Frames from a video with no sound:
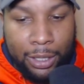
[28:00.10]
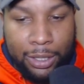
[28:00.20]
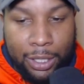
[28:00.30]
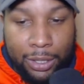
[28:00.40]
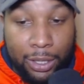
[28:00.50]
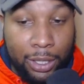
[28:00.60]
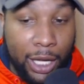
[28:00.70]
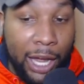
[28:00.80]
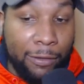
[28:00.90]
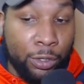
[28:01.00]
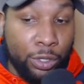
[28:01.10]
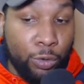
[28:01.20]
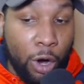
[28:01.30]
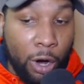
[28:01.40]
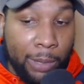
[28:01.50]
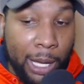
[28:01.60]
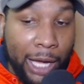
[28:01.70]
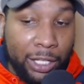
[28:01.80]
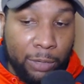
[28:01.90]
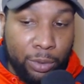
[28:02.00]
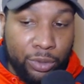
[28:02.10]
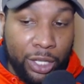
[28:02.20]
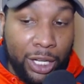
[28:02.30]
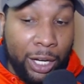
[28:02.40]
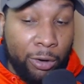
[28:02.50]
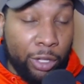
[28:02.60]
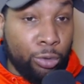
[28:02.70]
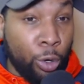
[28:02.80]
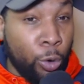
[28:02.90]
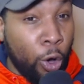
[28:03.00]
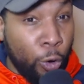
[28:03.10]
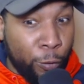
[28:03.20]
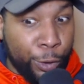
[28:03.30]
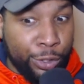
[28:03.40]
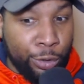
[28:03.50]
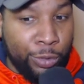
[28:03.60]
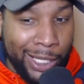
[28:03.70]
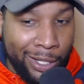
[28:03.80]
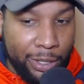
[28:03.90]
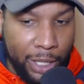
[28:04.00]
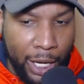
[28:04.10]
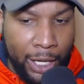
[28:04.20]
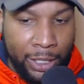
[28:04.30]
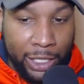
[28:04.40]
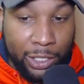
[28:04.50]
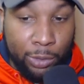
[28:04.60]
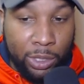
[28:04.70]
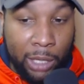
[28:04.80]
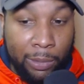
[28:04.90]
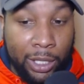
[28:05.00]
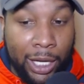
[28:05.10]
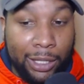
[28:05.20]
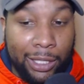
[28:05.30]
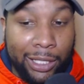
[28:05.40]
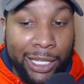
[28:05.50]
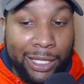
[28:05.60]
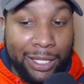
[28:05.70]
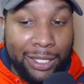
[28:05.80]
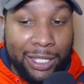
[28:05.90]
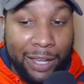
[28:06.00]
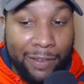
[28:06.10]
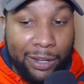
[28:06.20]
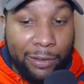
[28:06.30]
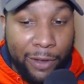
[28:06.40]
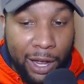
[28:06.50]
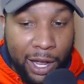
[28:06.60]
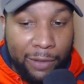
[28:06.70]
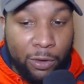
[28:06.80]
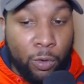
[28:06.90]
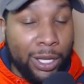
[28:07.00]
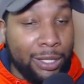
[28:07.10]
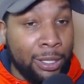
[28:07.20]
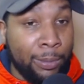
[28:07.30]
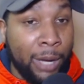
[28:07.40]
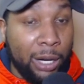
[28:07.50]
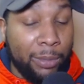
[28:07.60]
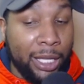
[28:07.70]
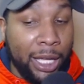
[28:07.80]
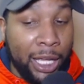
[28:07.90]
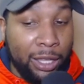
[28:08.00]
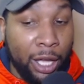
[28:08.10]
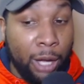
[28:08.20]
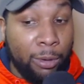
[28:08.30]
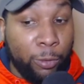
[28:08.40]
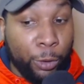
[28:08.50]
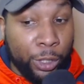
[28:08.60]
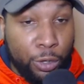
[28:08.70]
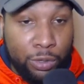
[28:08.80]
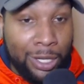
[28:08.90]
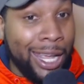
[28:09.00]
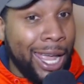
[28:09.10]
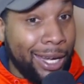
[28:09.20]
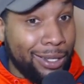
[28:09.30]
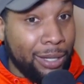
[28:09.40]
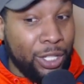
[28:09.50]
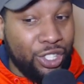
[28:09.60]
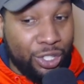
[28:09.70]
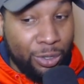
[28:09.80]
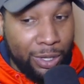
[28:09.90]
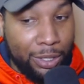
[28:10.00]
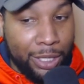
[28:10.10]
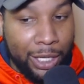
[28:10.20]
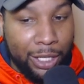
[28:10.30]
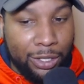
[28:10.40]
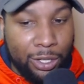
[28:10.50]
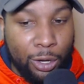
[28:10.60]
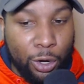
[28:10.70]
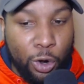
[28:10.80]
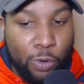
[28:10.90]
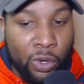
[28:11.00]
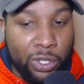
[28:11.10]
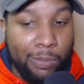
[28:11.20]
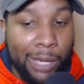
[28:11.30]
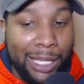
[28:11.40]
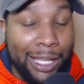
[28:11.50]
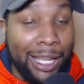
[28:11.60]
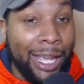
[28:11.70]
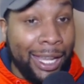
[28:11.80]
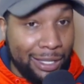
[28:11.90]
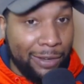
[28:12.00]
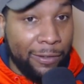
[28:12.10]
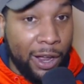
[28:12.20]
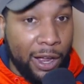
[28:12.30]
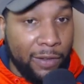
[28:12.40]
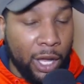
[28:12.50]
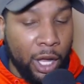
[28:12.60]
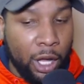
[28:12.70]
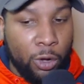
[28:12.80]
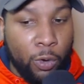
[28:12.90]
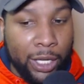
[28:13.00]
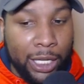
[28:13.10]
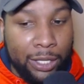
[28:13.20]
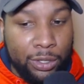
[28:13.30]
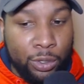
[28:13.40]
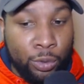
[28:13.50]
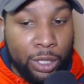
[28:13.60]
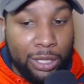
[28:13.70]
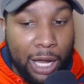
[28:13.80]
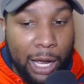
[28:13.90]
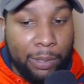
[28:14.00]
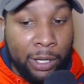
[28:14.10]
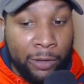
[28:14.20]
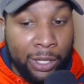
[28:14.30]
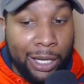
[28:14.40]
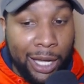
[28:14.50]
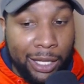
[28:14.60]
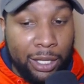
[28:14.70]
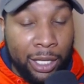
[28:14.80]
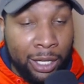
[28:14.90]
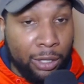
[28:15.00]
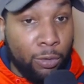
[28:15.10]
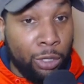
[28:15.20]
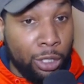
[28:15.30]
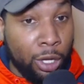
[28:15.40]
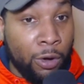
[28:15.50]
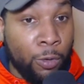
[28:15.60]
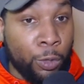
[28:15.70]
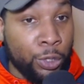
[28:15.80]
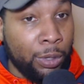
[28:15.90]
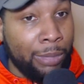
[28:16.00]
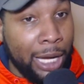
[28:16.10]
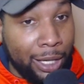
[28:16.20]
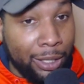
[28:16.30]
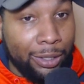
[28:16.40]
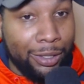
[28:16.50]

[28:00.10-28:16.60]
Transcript: the sixth inning. After two RBI doubles and an errant throw over two innings, Texas was able to cut the lead to seven to five going into the bottom of the eighth before Houston added some insurance, hitting a solo homer to make it eight to five going into the top of the ninth inning when the Longhorns were batting.